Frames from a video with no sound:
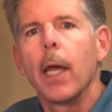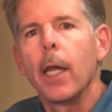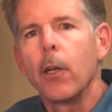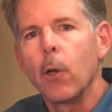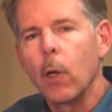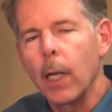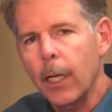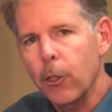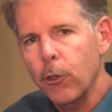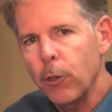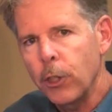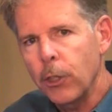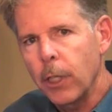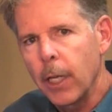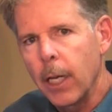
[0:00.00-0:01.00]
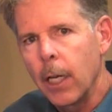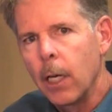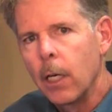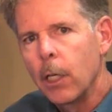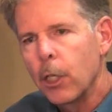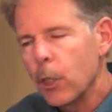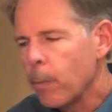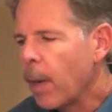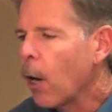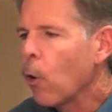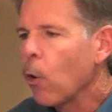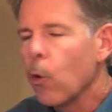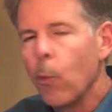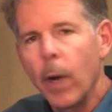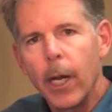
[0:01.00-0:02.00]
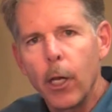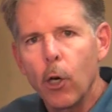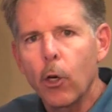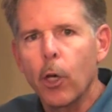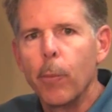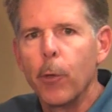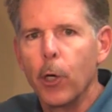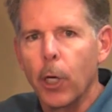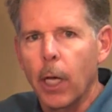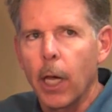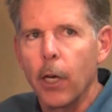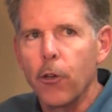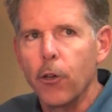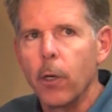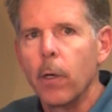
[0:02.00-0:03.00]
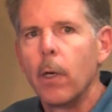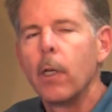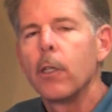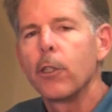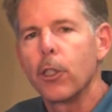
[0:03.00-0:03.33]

into electricity to power the radio communication